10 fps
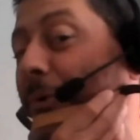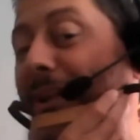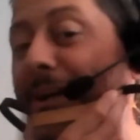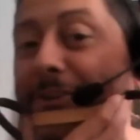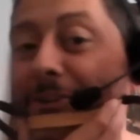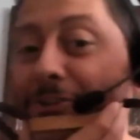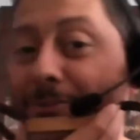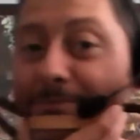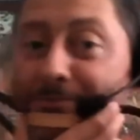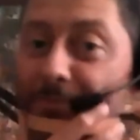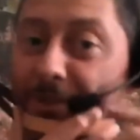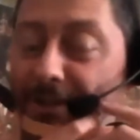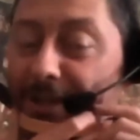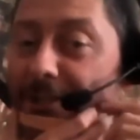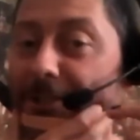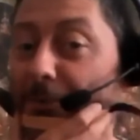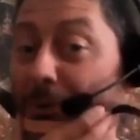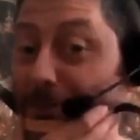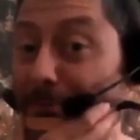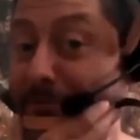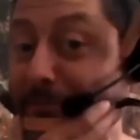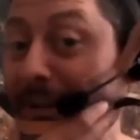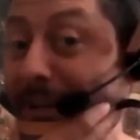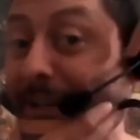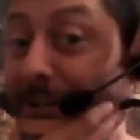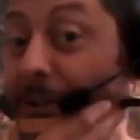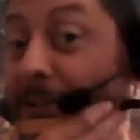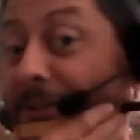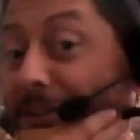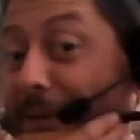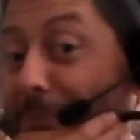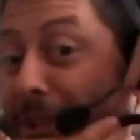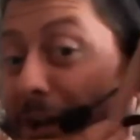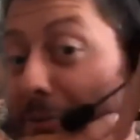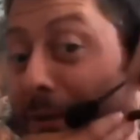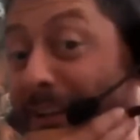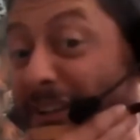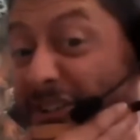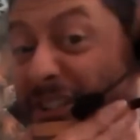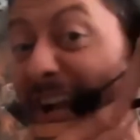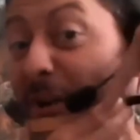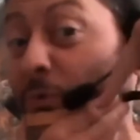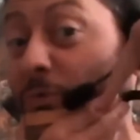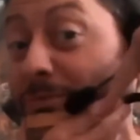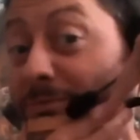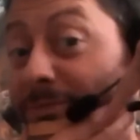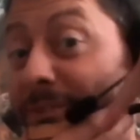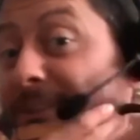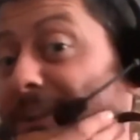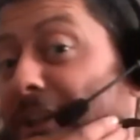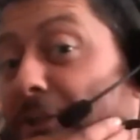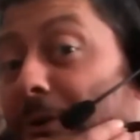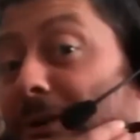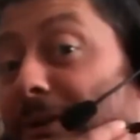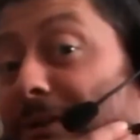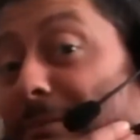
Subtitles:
that does is the one above my ear keeps the helmet down, right? And the one